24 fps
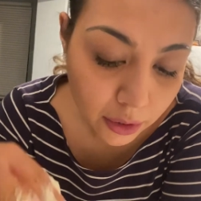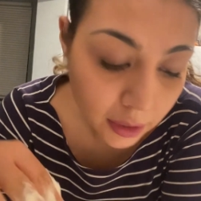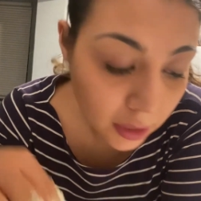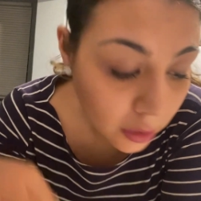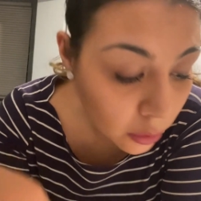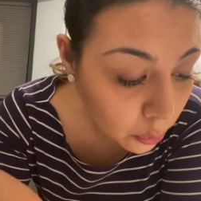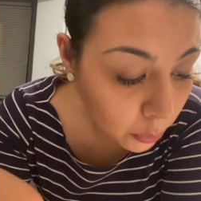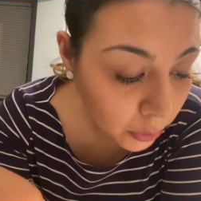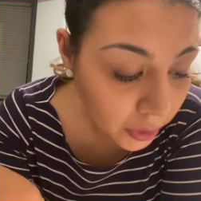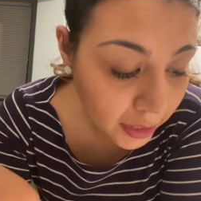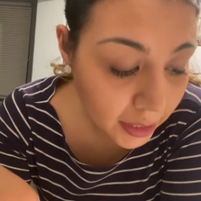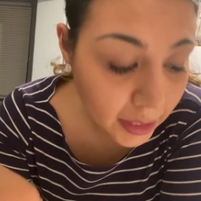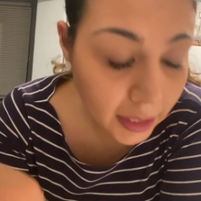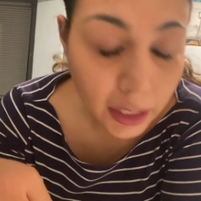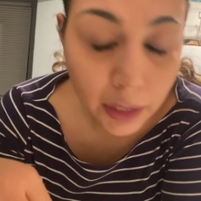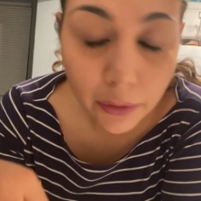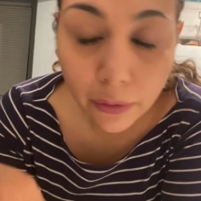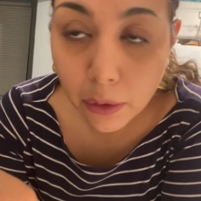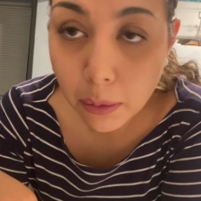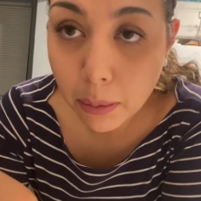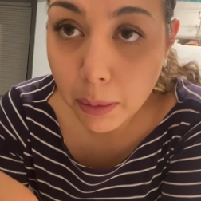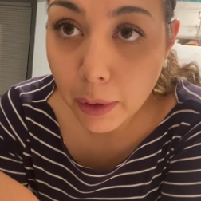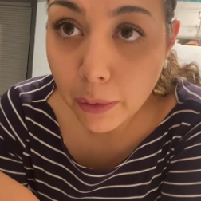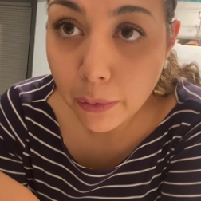This one is gonna
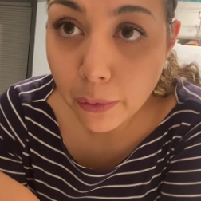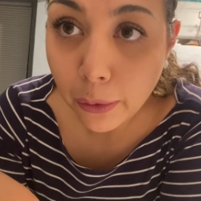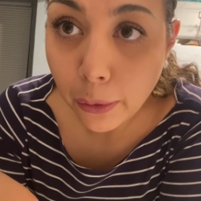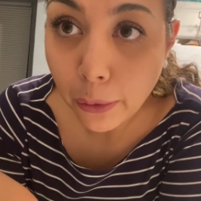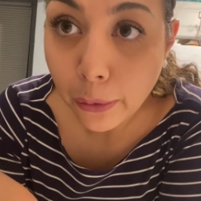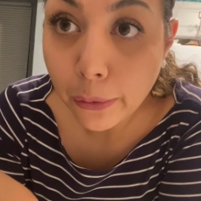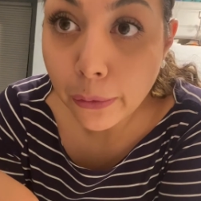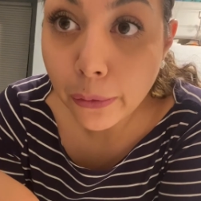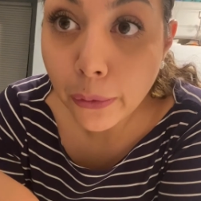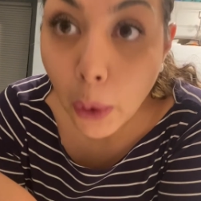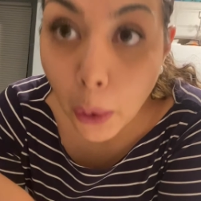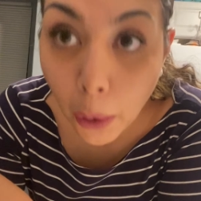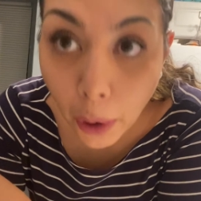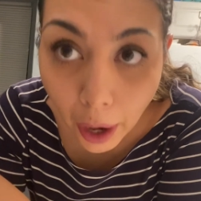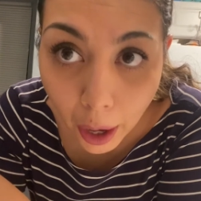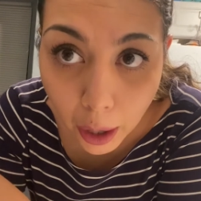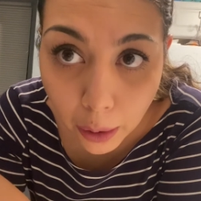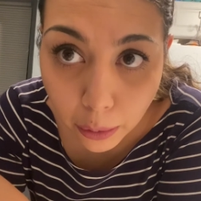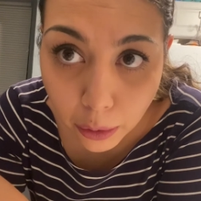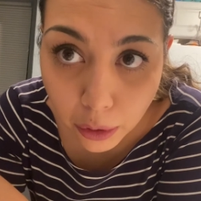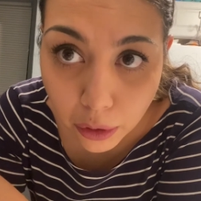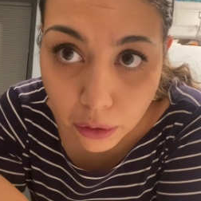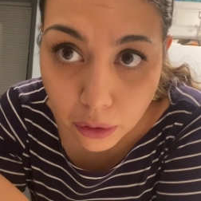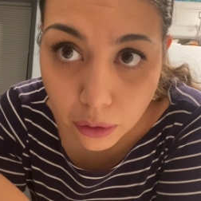ferment for 4
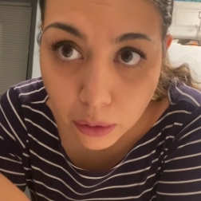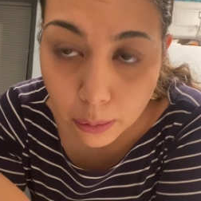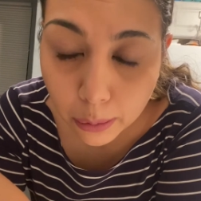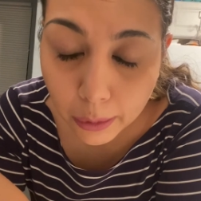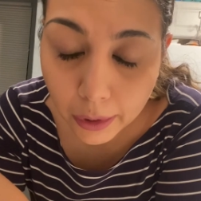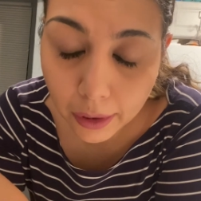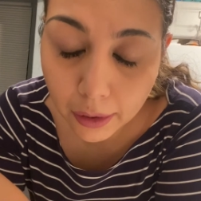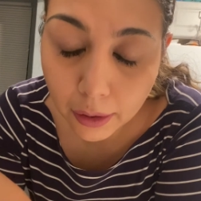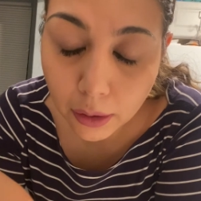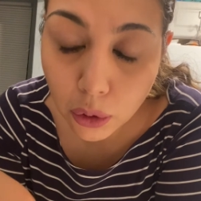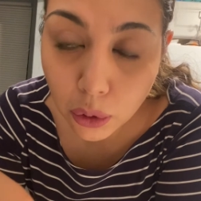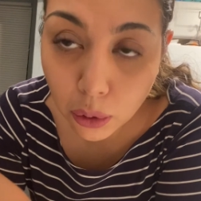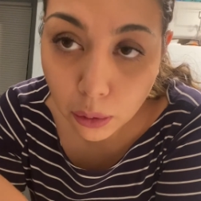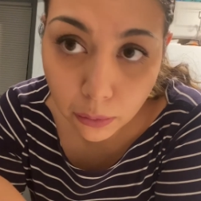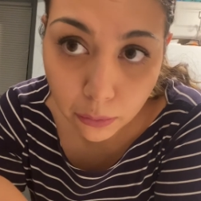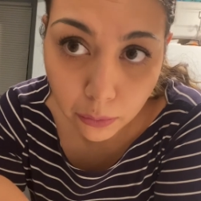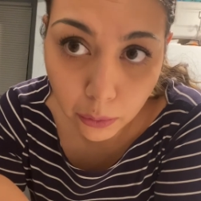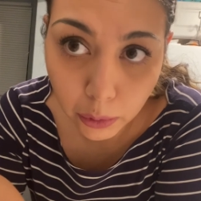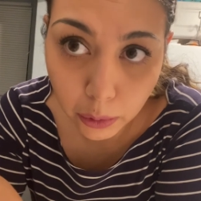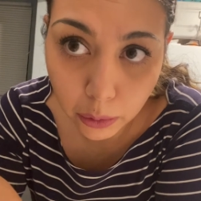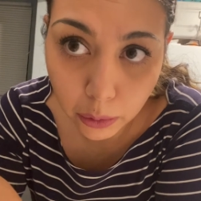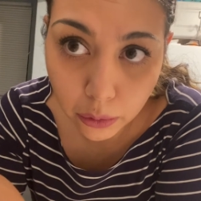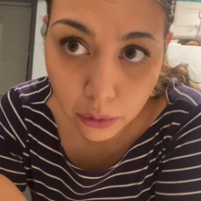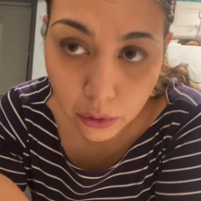hours with 2
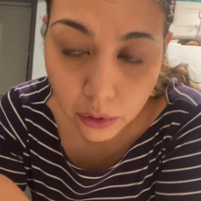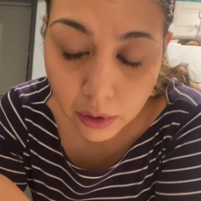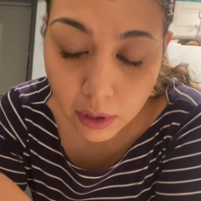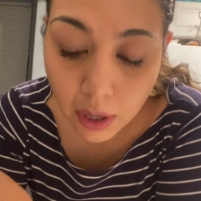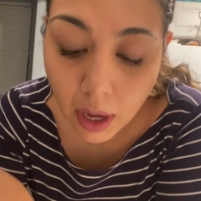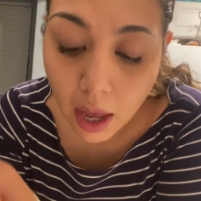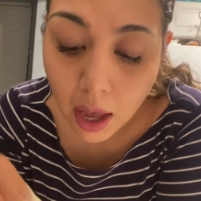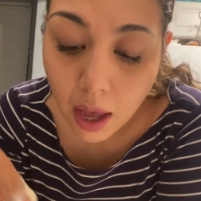folds.